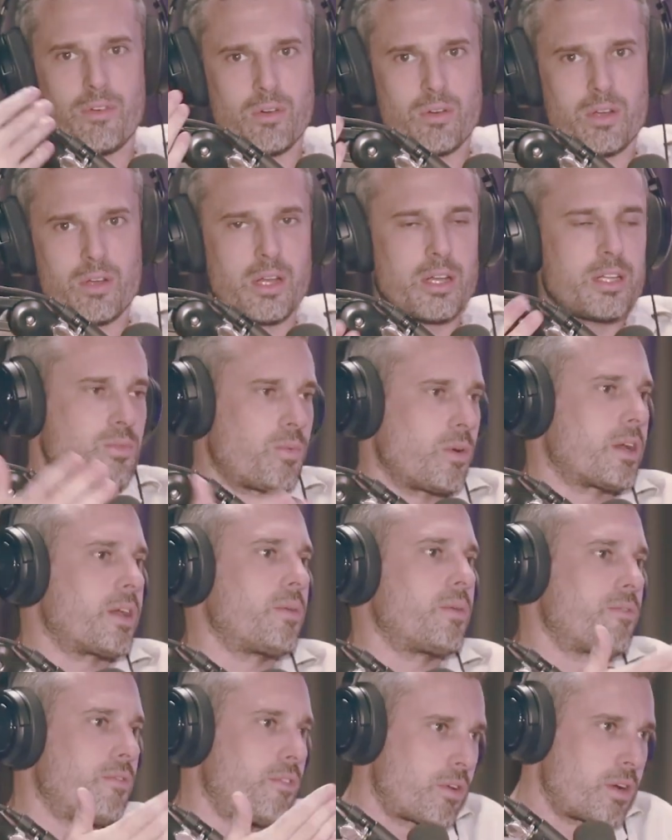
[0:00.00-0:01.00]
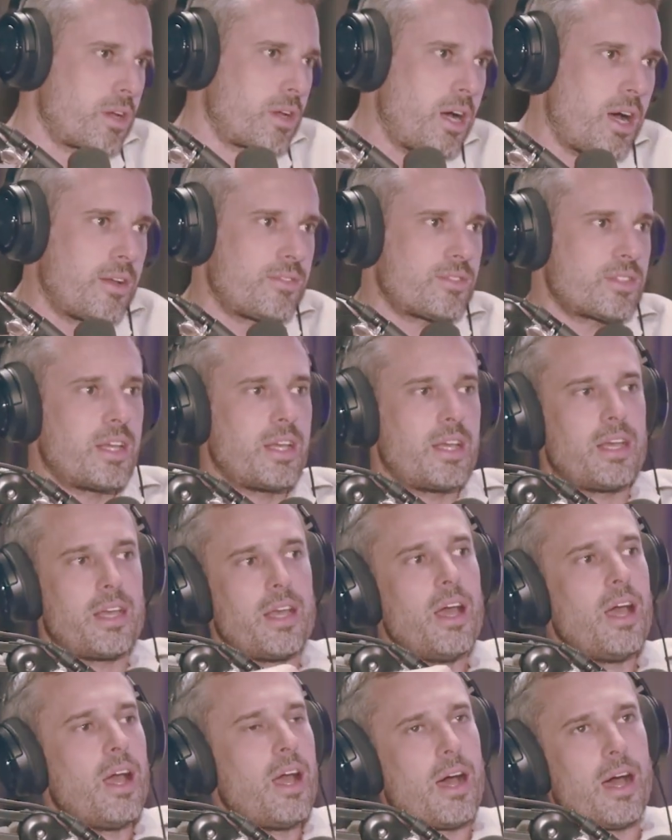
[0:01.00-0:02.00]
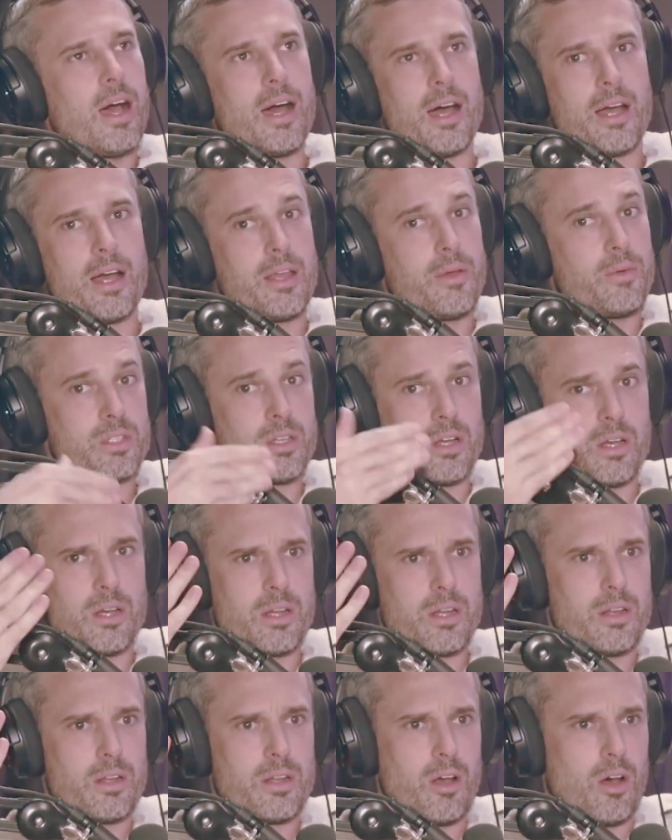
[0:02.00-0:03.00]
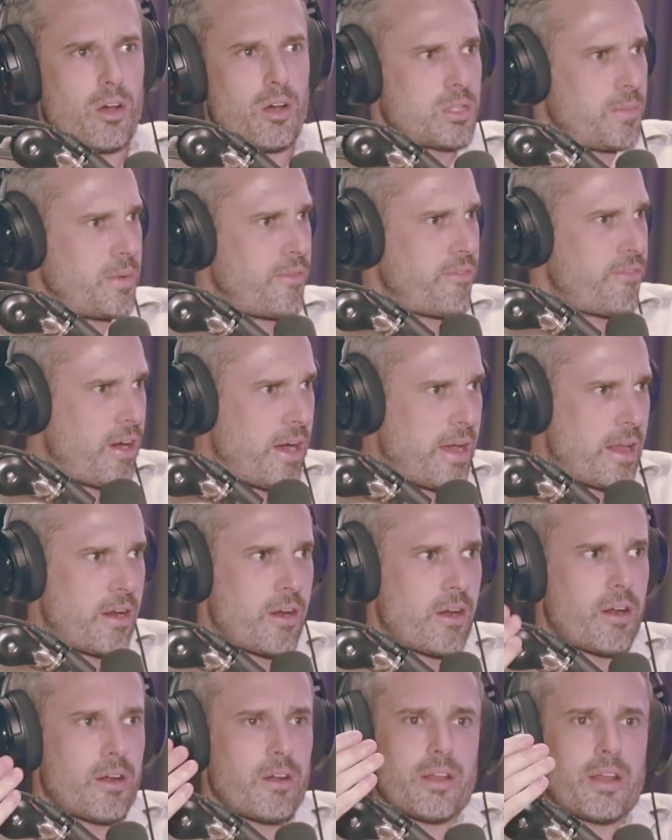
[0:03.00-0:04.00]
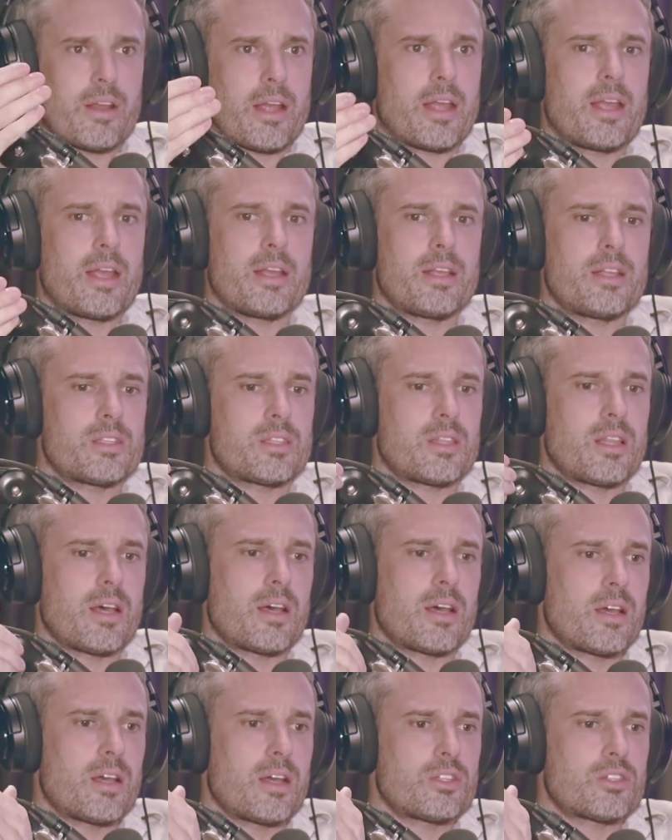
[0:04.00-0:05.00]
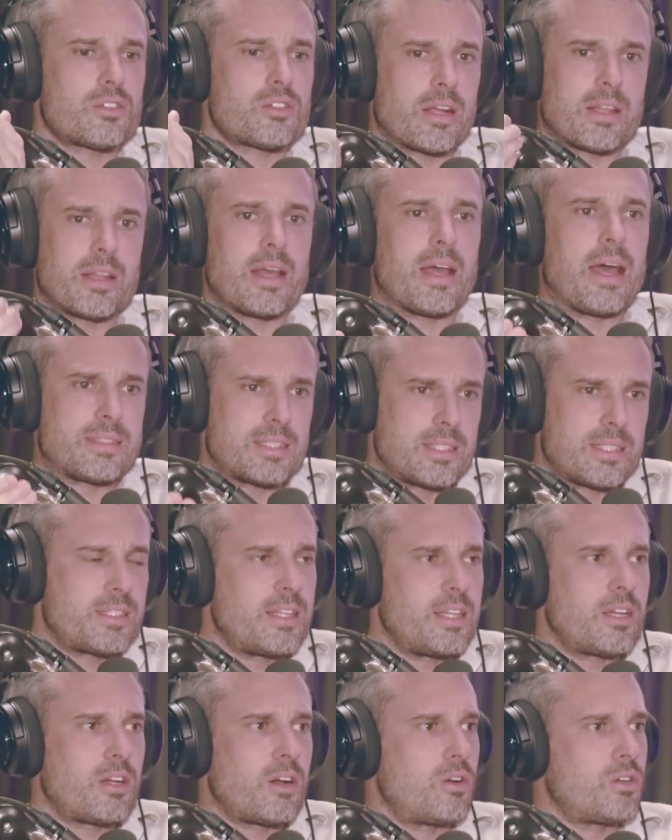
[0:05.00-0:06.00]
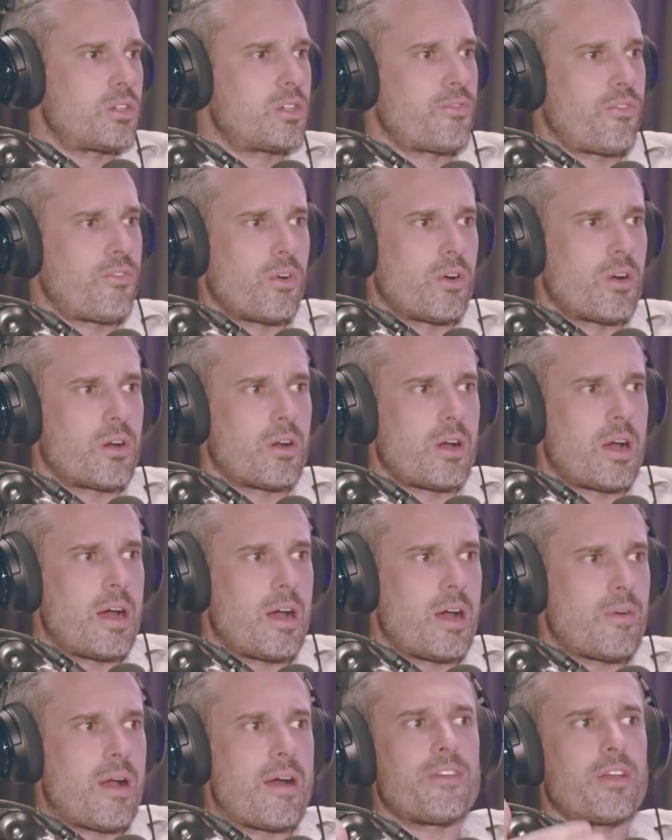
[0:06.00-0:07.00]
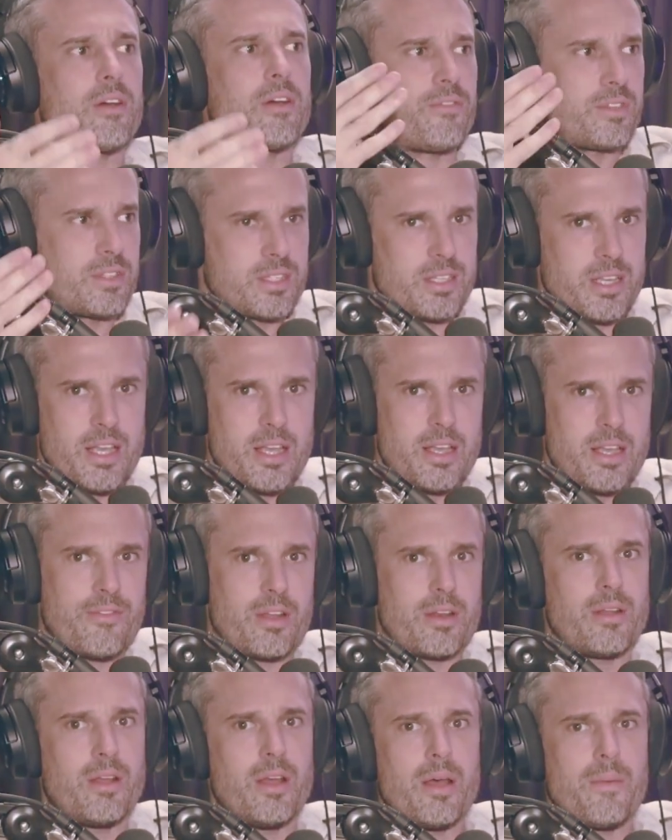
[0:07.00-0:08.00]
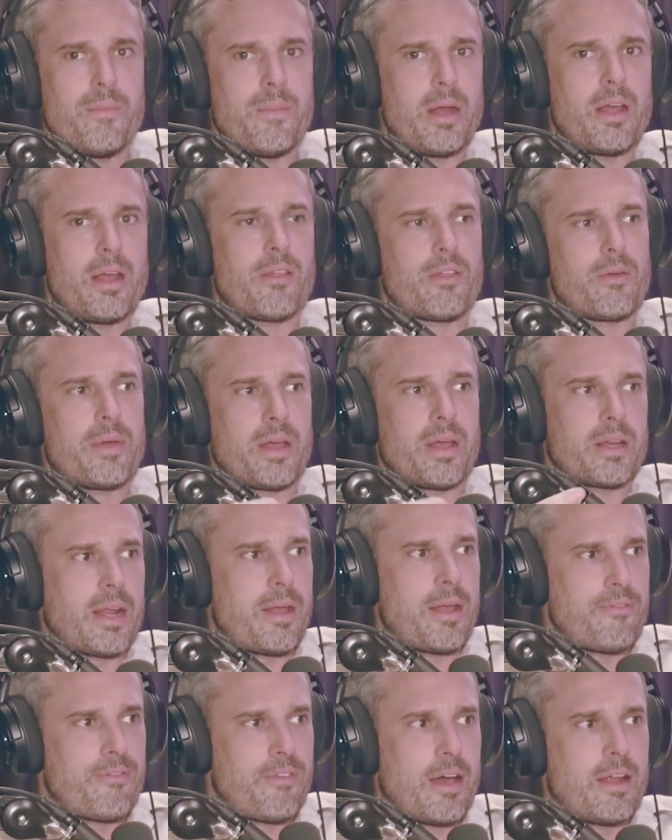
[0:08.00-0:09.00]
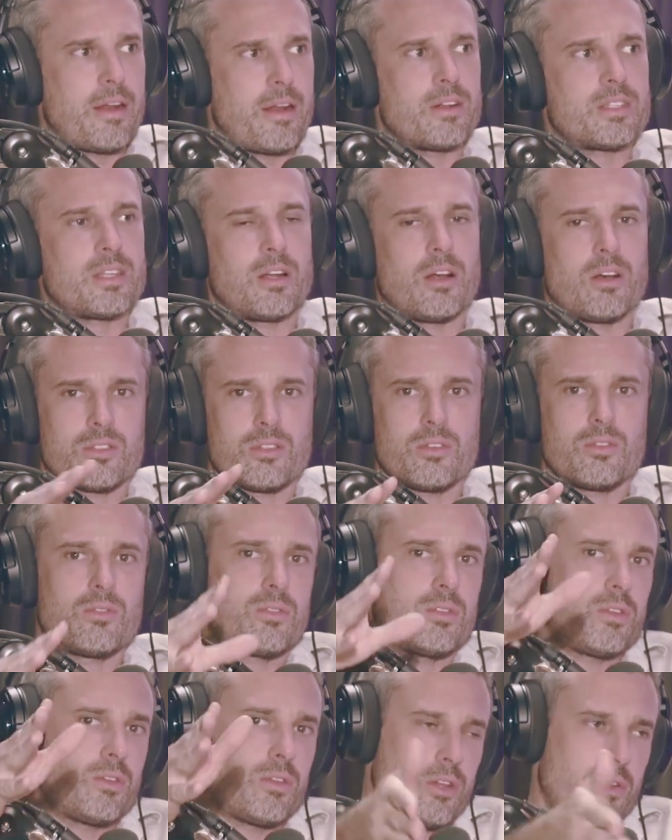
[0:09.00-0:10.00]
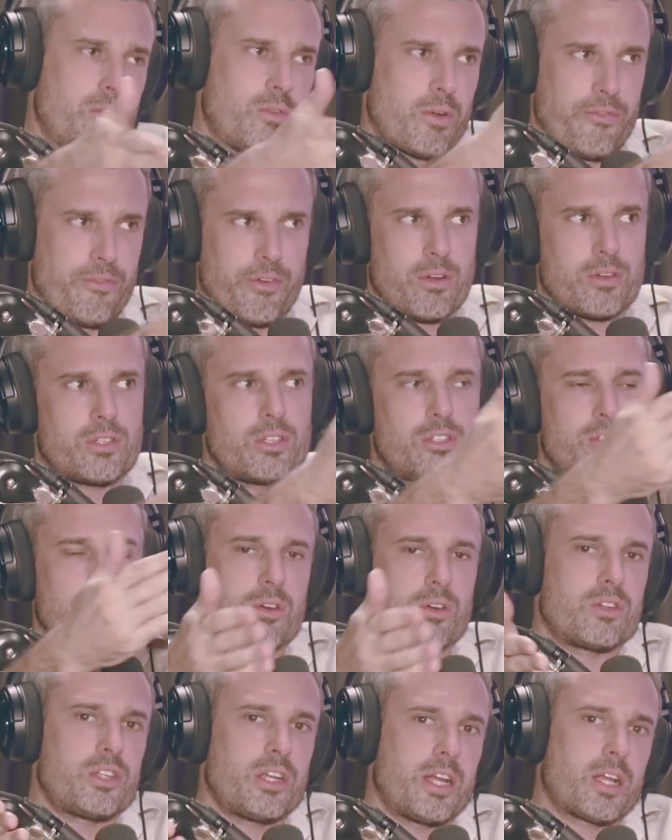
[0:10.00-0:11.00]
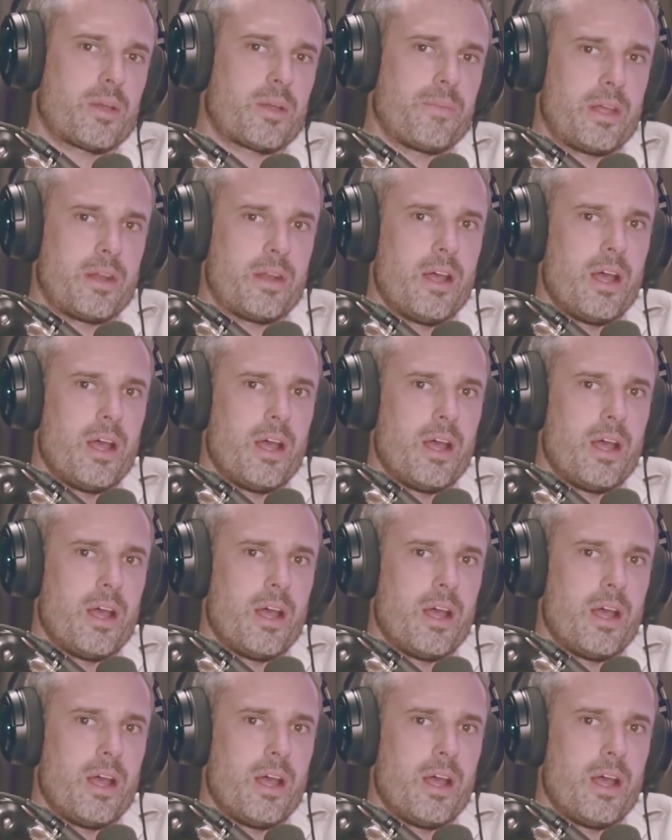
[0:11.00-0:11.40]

he's working with Volkanovski. He was on Ultimate Fighter. He's the strength S&C coach for Rafael Fiziev and many other big name fighters. And also you referred to George Hickman